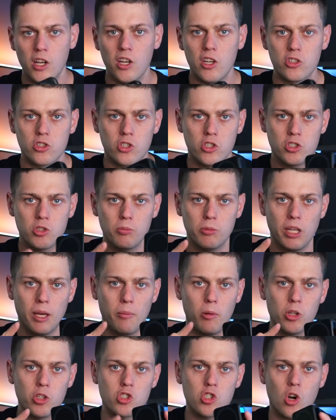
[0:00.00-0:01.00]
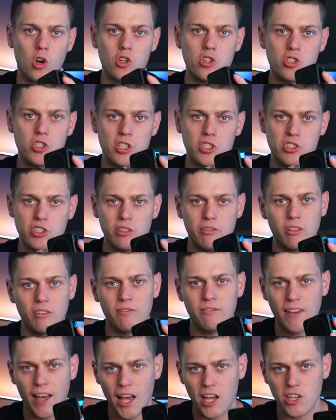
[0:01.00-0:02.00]
so this will be able to charge things even
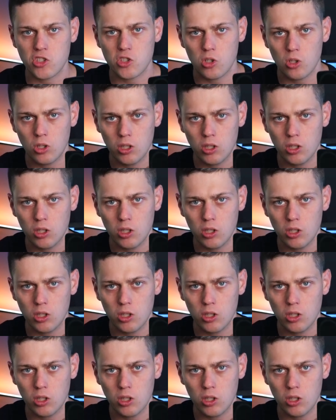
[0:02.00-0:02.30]
faster